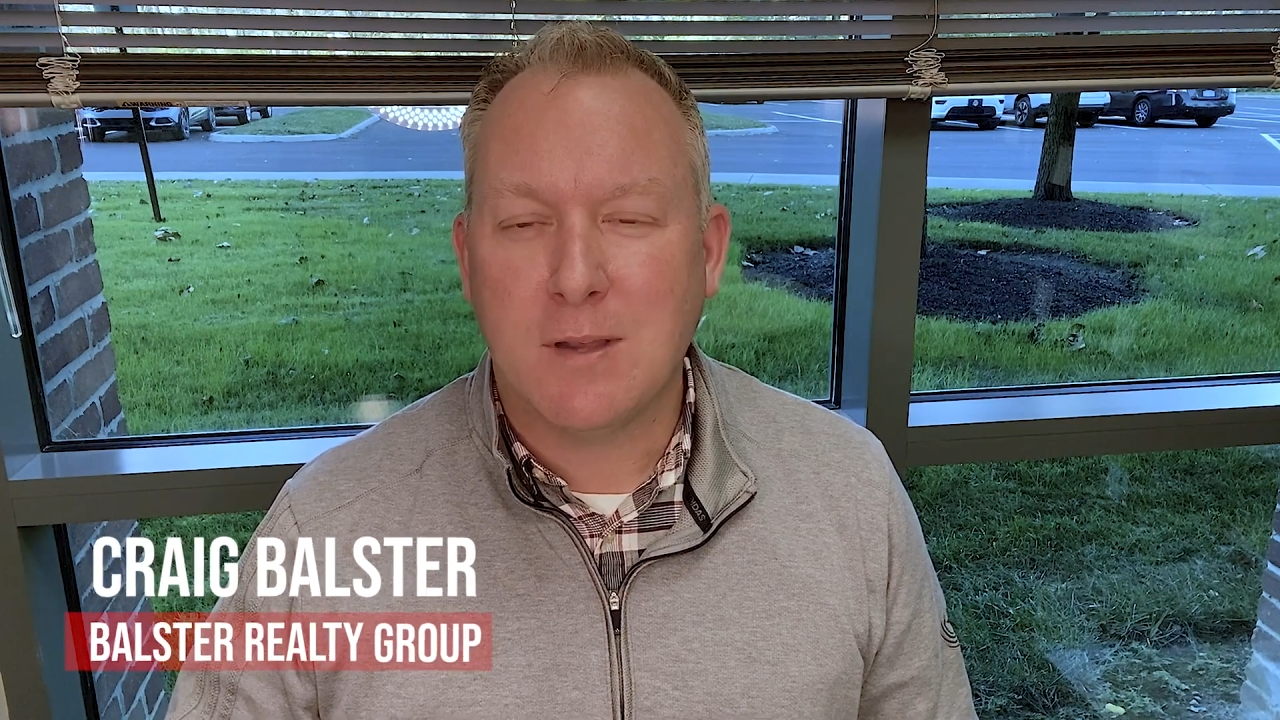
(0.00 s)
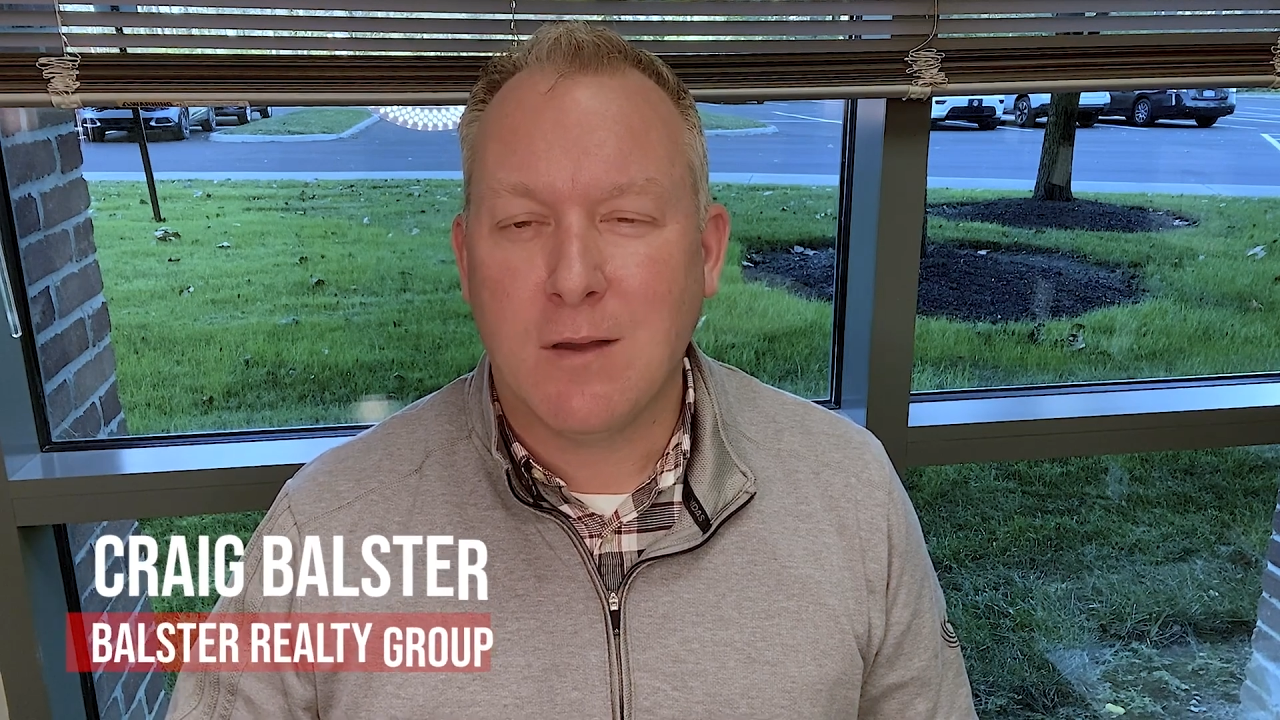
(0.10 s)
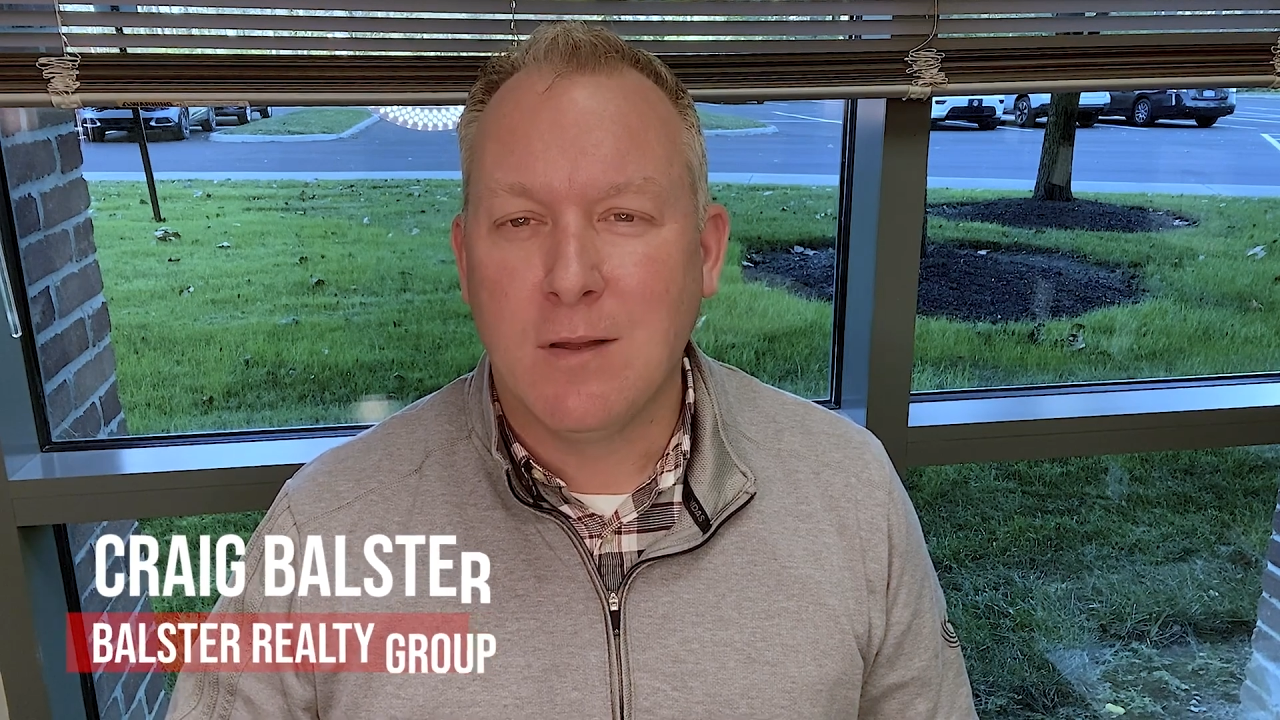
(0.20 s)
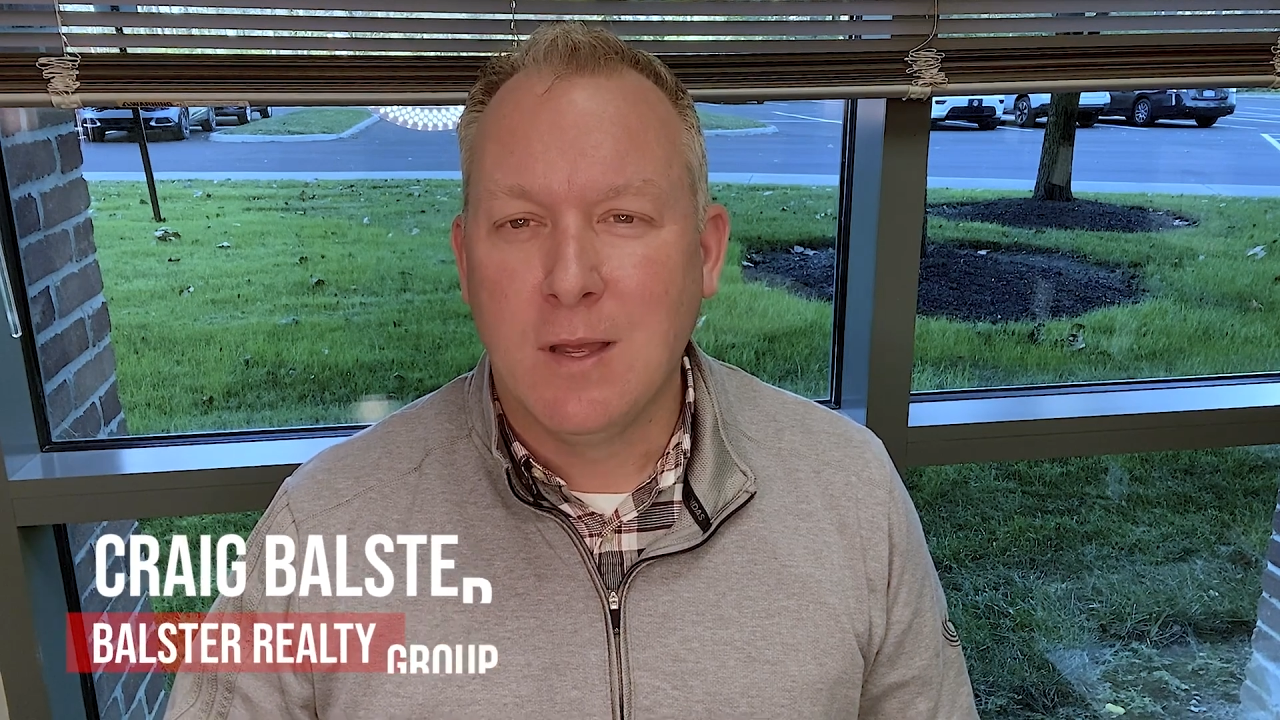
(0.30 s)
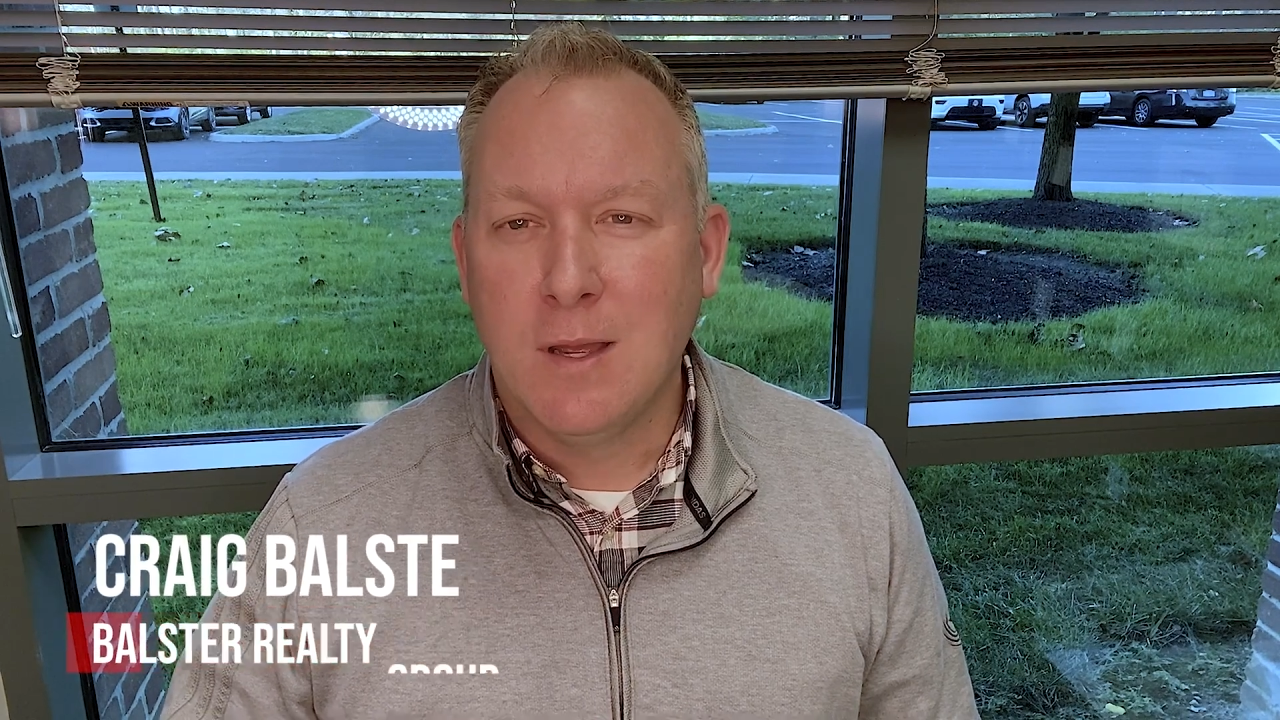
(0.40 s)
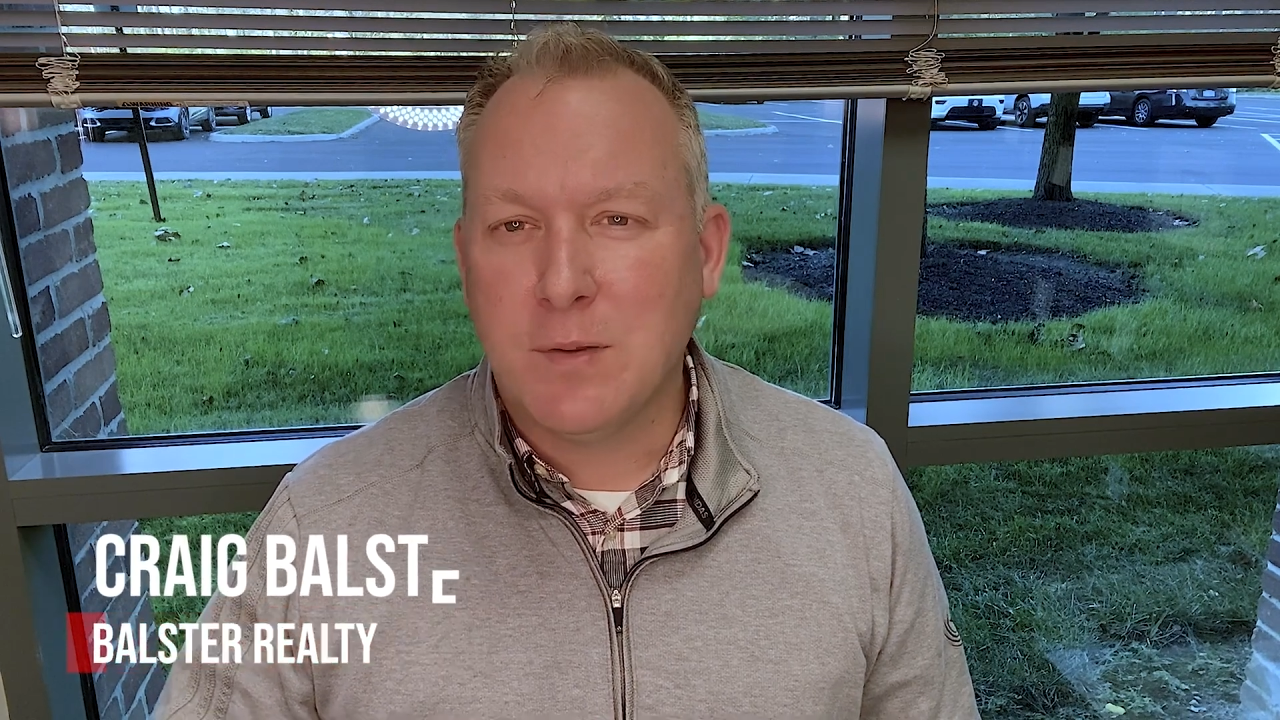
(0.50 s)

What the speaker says: South.